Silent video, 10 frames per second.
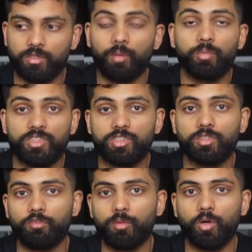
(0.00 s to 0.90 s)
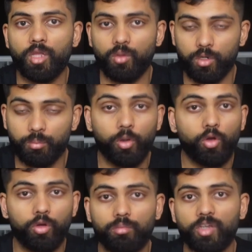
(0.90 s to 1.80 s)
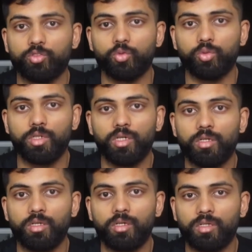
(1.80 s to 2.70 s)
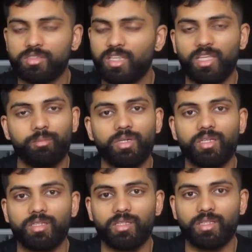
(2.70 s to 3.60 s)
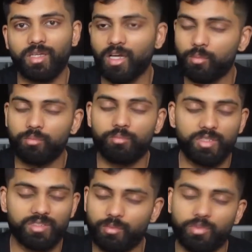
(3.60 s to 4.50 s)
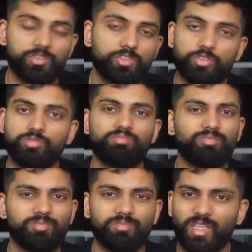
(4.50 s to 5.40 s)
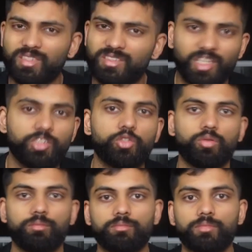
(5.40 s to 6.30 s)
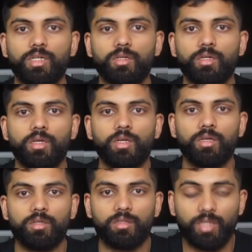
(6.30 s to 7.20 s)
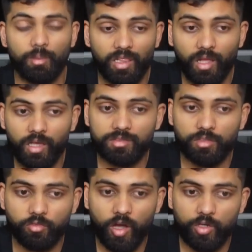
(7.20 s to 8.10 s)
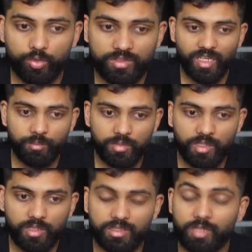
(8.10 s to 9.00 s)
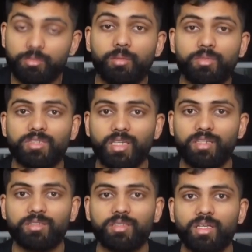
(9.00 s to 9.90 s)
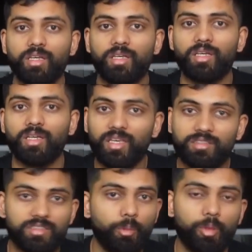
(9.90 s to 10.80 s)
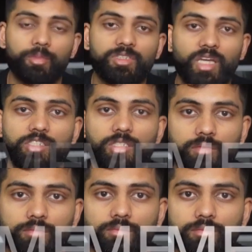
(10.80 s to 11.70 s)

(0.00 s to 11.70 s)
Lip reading: composition of your body, you want to put on muscle. Sleep is essential. Now my last and final tip number 6, is supplementation.